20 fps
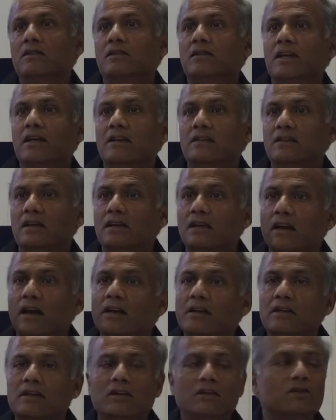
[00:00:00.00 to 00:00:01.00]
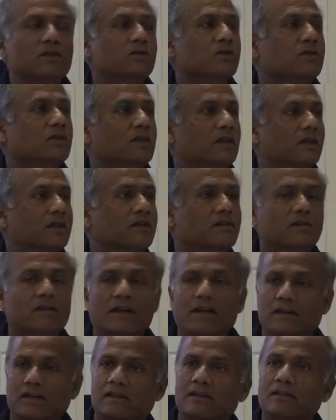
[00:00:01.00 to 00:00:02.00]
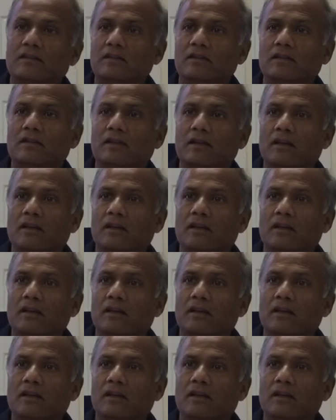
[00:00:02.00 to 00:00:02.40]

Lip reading: There is a continuous interaction